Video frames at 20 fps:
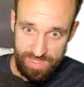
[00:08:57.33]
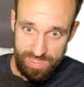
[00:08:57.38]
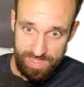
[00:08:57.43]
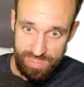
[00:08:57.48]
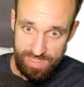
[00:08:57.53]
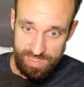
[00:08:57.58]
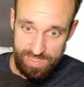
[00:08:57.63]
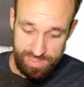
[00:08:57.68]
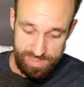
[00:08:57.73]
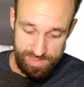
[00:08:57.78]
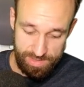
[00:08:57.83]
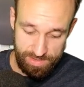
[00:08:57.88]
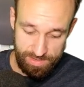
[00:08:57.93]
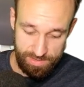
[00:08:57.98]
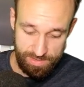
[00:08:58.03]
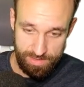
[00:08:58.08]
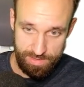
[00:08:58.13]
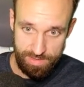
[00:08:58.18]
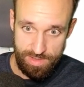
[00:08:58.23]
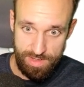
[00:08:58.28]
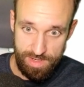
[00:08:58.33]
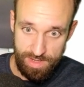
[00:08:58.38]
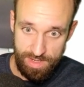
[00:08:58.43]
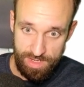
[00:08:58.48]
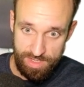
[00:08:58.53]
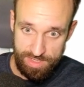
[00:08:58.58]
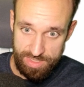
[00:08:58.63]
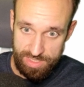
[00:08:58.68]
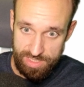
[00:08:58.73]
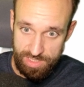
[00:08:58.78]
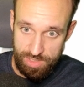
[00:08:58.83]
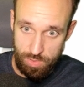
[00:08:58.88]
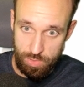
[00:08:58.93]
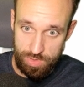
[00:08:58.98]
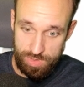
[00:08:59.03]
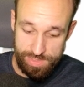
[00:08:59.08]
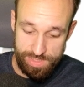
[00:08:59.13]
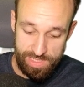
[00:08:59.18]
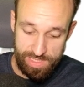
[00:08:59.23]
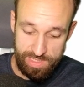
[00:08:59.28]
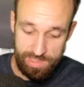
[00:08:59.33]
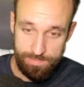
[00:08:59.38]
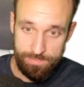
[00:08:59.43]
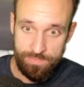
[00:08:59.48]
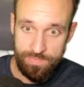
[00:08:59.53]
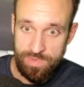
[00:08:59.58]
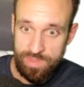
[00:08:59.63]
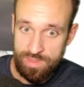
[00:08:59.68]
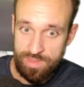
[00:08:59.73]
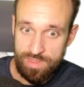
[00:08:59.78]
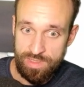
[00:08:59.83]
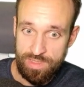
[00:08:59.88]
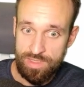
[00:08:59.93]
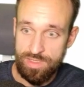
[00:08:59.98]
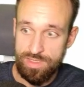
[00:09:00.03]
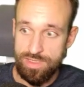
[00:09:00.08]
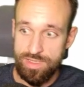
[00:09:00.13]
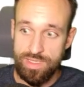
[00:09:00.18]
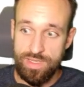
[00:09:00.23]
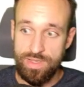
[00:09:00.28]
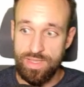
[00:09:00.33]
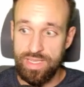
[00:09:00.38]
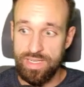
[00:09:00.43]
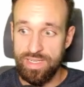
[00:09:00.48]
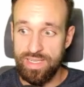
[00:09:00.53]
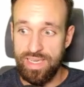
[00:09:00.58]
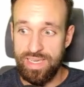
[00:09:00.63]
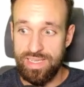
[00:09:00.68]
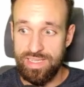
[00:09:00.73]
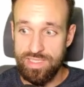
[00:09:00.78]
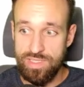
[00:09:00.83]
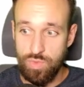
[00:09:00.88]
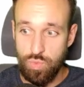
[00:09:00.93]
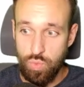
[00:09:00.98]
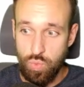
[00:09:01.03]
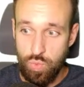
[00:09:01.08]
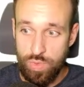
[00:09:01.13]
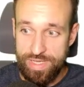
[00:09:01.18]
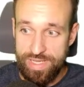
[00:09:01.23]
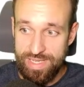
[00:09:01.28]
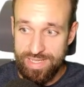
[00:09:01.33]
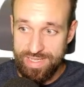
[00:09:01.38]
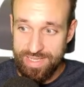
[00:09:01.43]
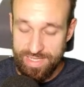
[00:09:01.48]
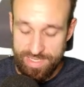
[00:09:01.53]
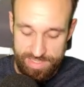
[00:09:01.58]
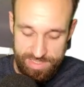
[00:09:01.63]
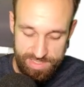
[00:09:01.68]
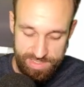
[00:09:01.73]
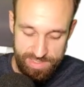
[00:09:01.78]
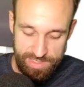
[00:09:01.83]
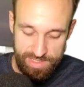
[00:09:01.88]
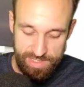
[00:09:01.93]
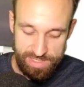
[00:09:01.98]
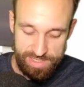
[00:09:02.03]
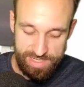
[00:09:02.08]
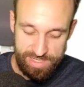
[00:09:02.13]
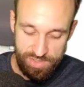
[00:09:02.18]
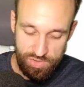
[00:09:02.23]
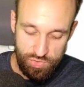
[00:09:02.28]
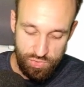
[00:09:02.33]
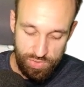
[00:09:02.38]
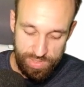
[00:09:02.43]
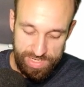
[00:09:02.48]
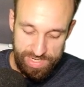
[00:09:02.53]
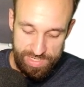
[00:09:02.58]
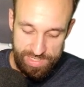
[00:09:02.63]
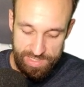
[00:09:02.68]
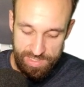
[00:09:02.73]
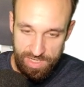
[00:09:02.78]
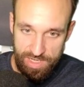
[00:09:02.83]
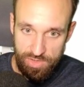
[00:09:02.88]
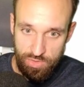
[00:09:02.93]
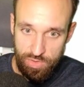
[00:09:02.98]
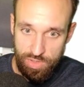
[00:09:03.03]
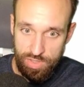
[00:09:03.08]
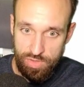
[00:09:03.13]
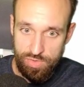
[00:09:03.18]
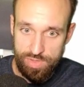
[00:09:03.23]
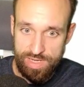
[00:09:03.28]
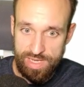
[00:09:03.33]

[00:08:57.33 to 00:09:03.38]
is not equal null. So in that case, we can start and create our own